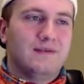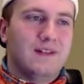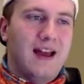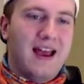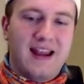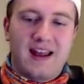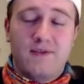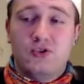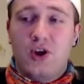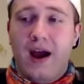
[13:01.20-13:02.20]
I gotta
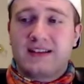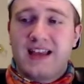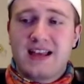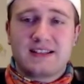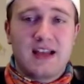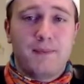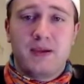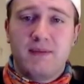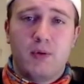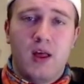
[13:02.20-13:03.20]
give Joe. I saw some
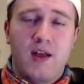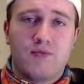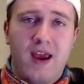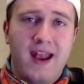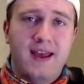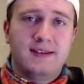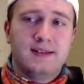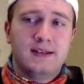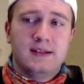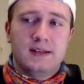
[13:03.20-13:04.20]
people on Reddit
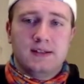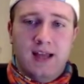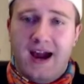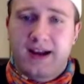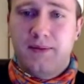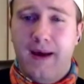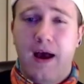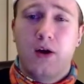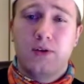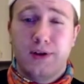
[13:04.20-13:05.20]
talking
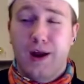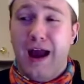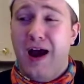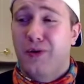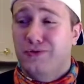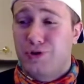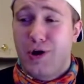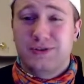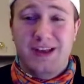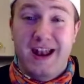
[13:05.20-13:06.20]
about, how
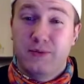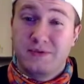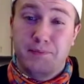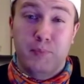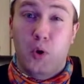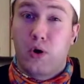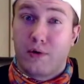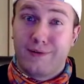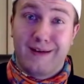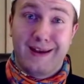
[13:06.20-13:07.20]
Joe's edit was
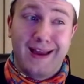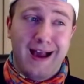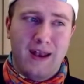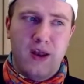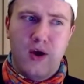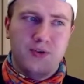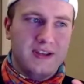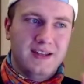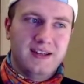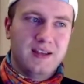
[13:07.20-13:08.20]
bordering on an
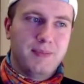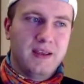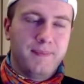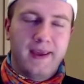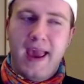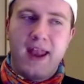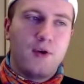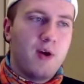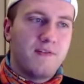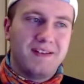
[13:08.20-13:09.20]
OTTPP. I don't
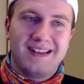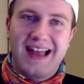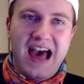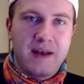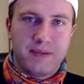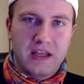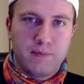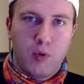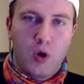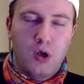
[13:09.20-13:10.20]
know if a lot of
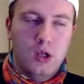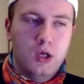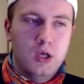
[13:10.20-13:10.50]
people